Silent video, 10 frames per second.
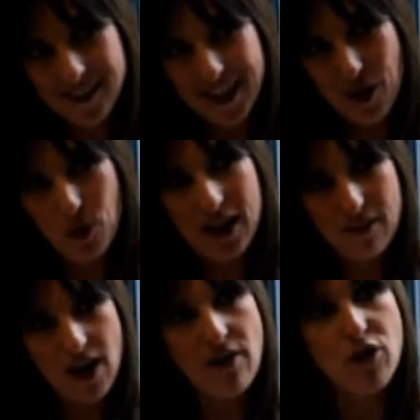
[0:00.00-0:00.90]
It would have
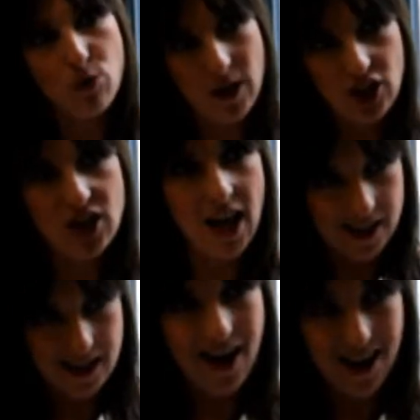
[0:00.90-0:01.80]
never reached that
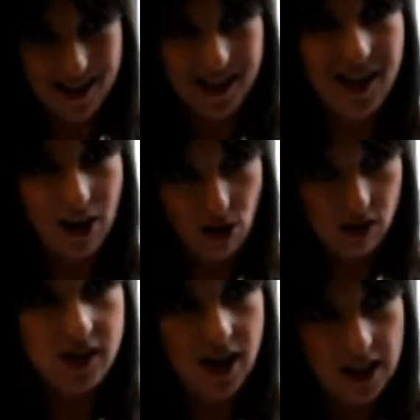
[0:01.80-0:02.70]
status, that
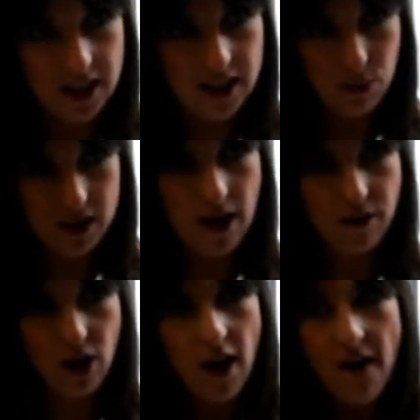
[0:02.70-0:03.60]
cult status. It was
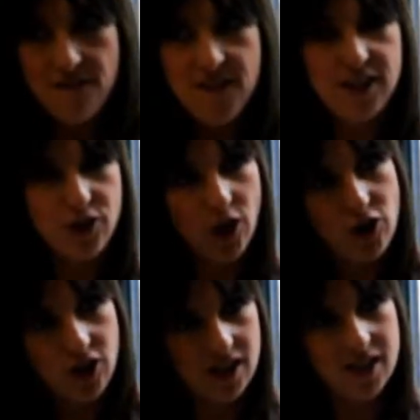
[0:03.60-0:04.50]
never filtered out
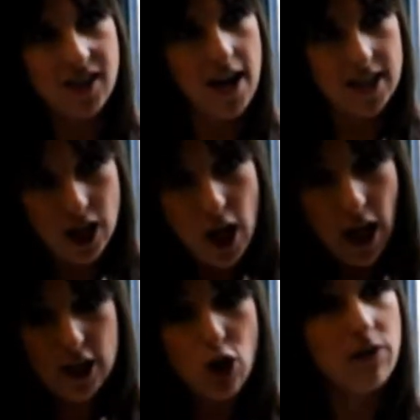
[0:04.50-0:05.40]
to society.
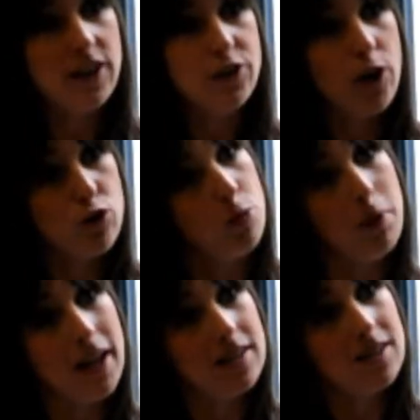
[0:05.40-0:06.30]
It's all filtered out through
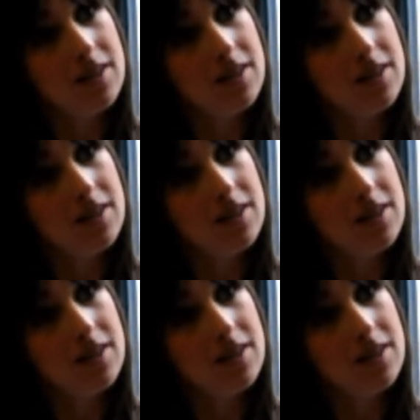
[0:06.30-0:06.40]
paid.